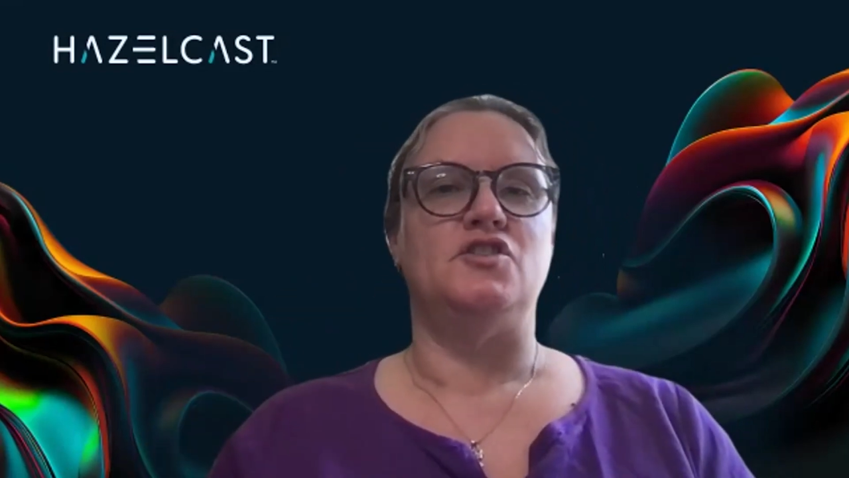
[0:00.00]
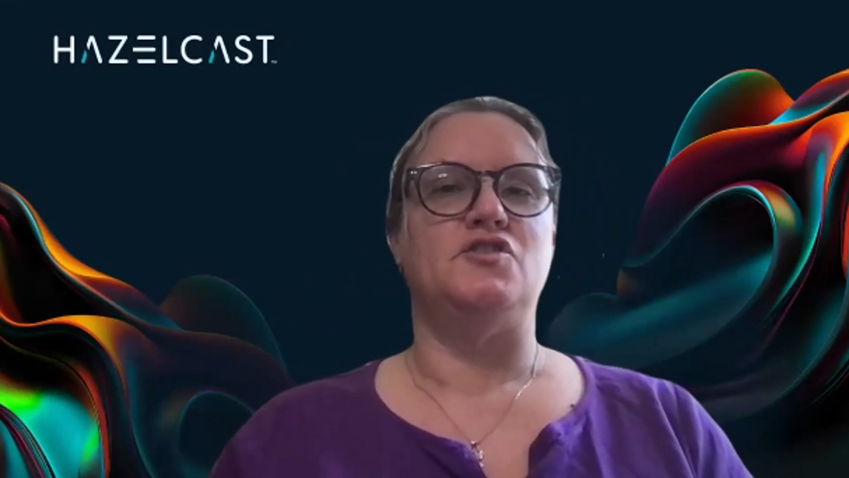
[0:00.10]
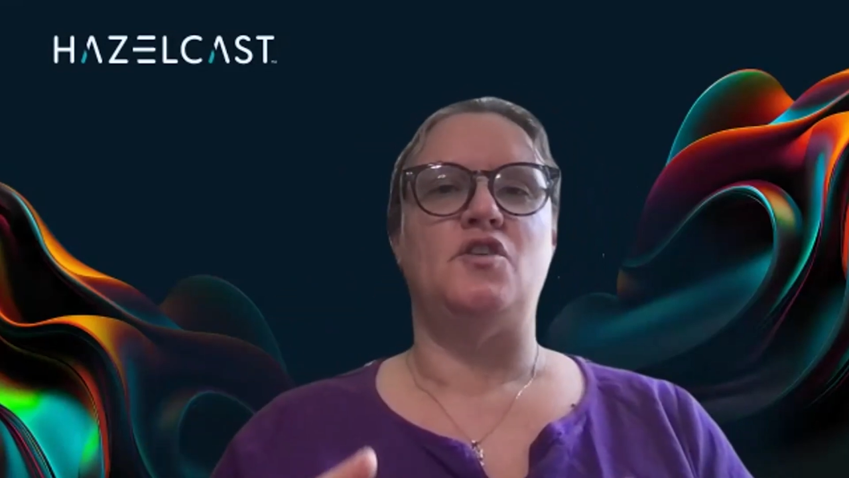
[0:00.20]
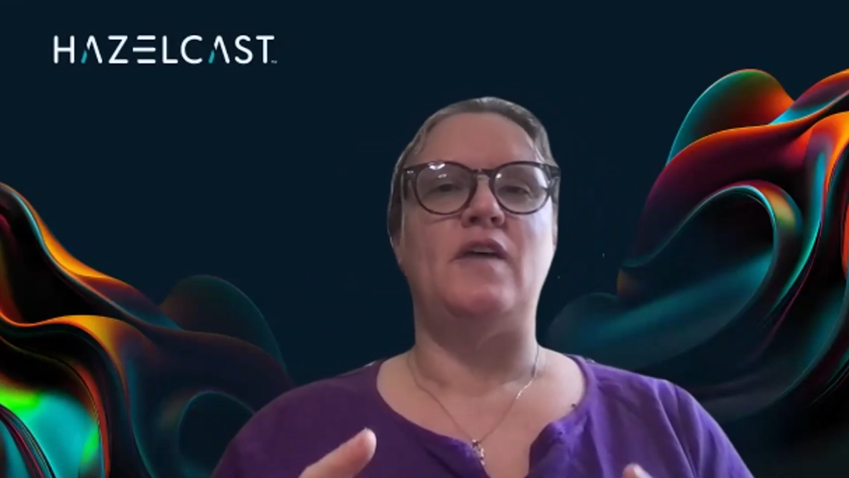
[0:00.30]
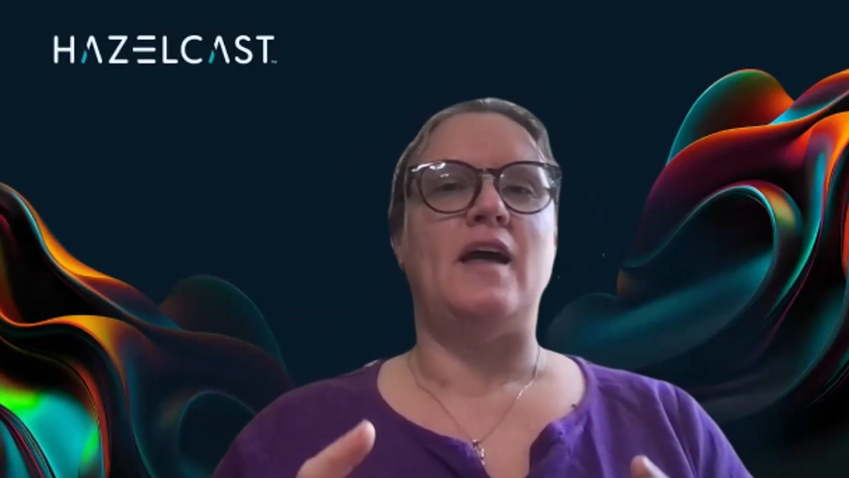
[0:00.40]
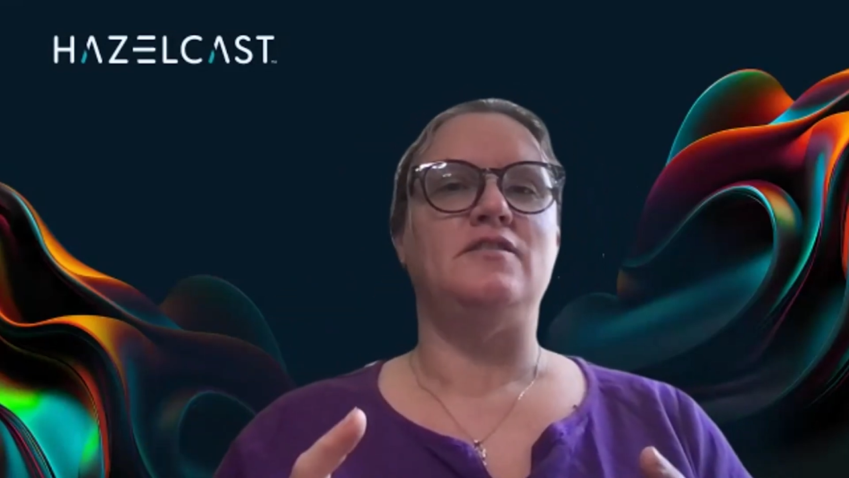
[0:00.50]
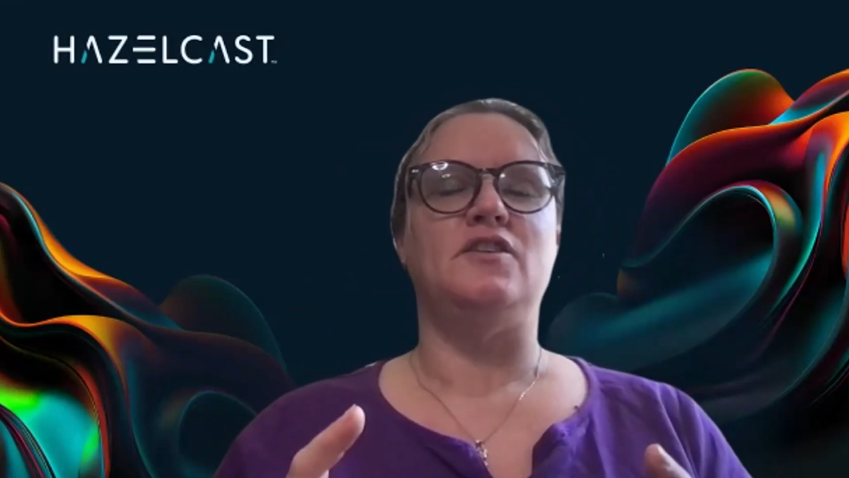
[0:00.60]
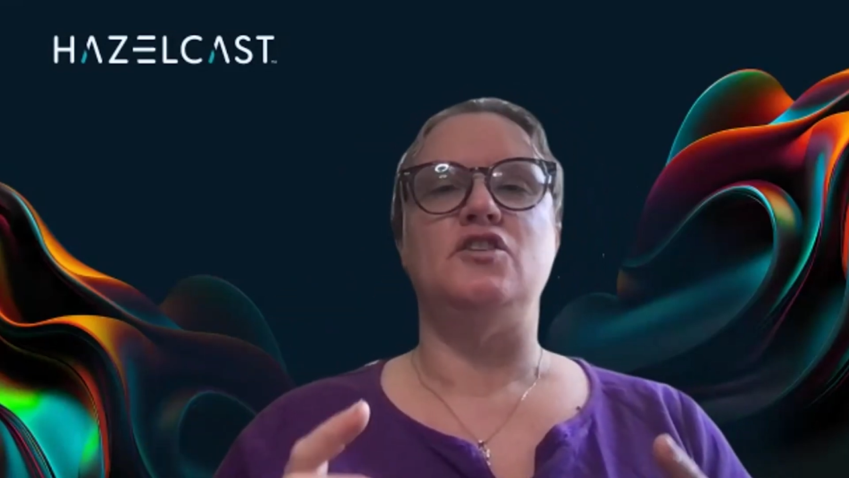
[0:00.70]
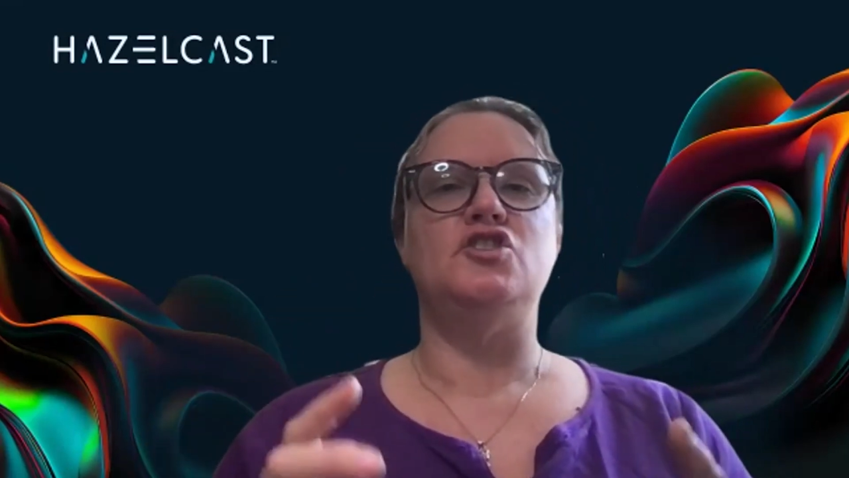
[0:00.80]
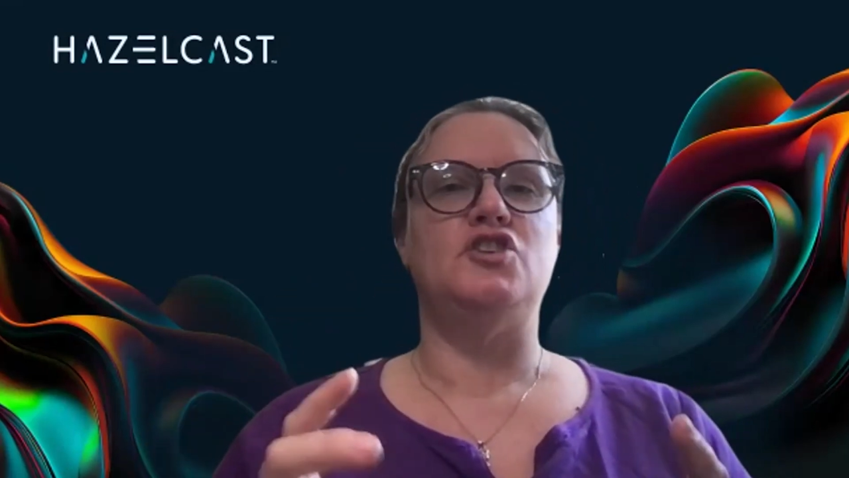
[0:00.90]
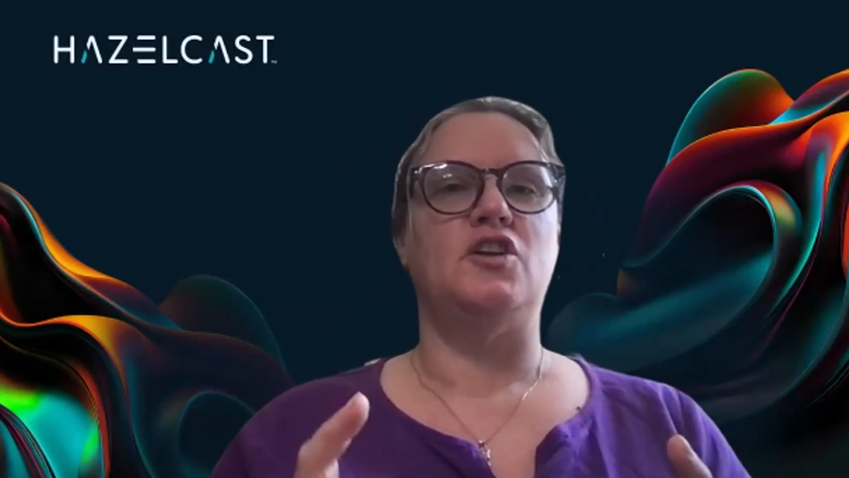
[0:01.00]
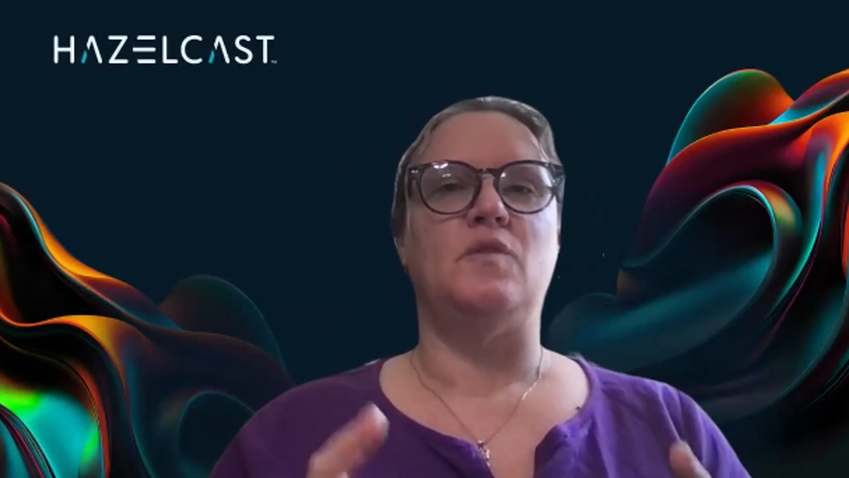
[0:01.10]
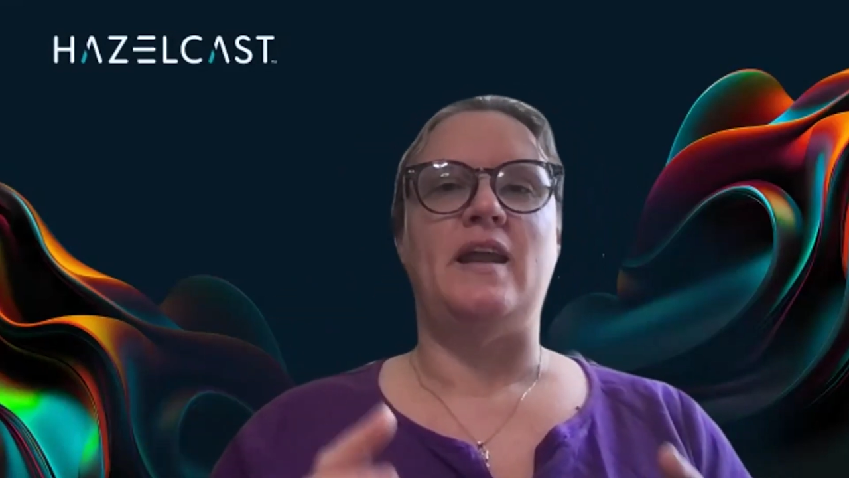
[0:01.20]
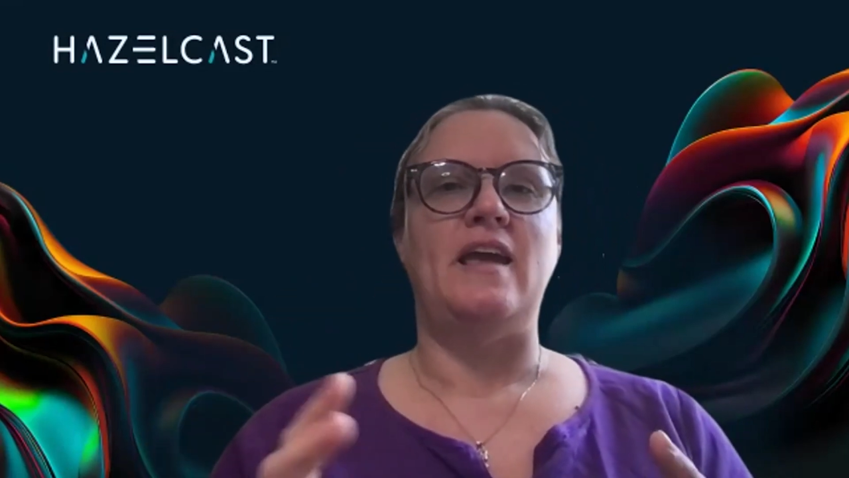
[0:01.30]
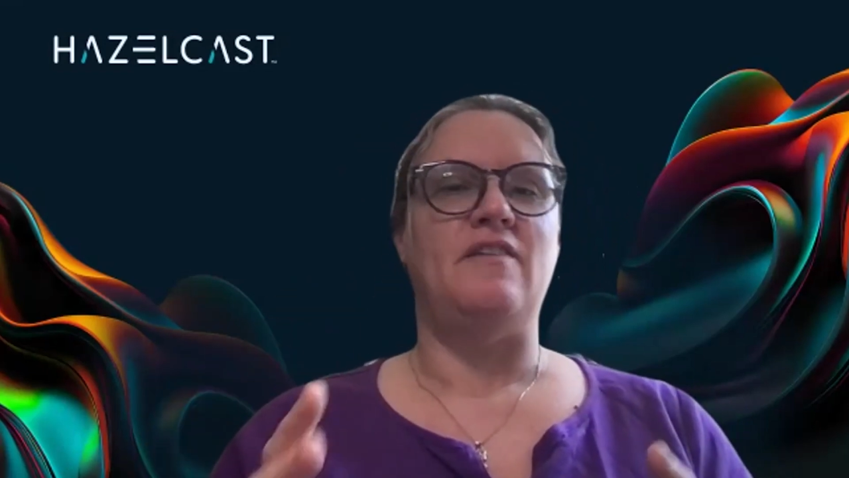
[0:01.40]
so that's going to
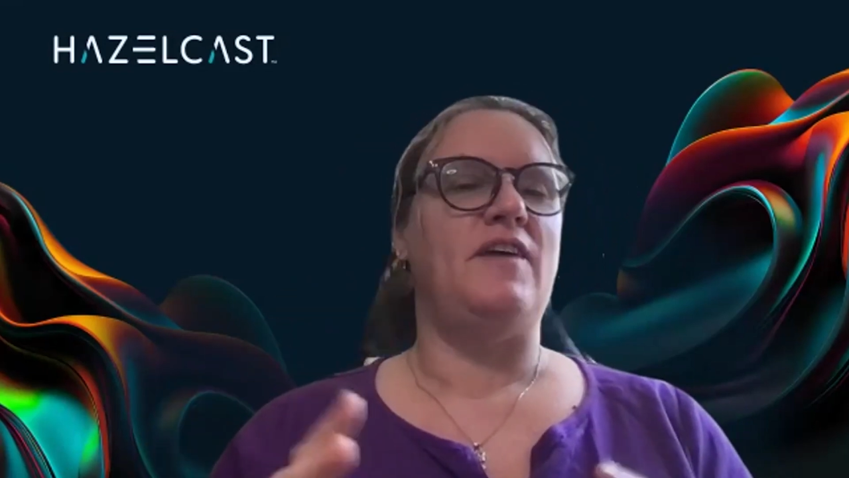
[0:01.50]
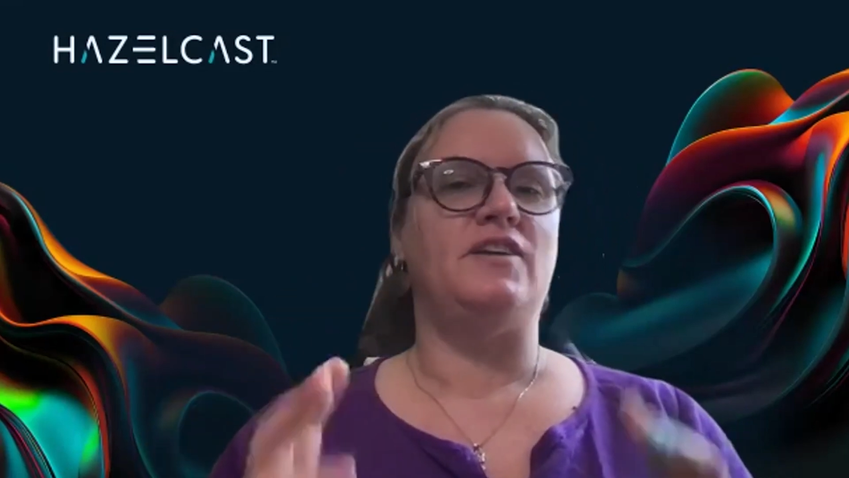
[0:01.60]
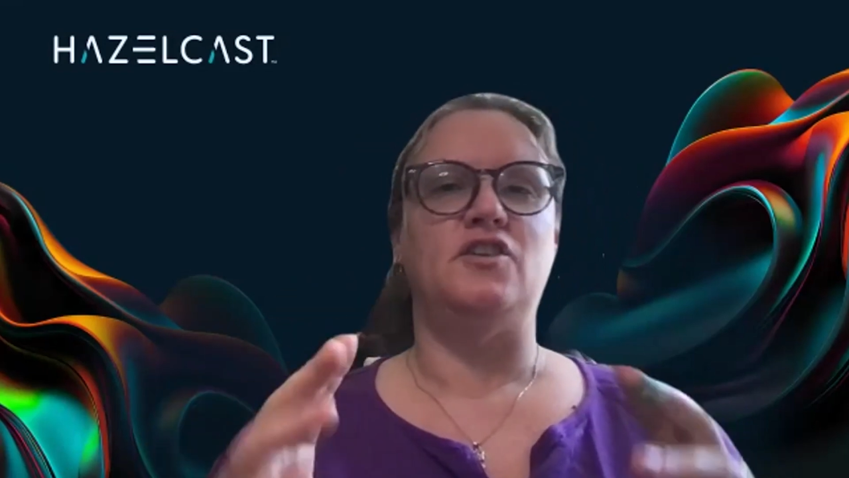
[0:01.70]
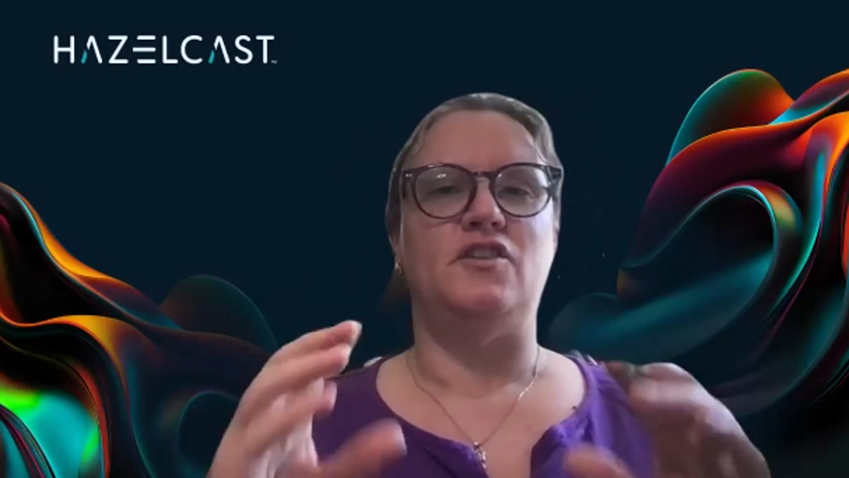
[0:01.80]
generate a vector.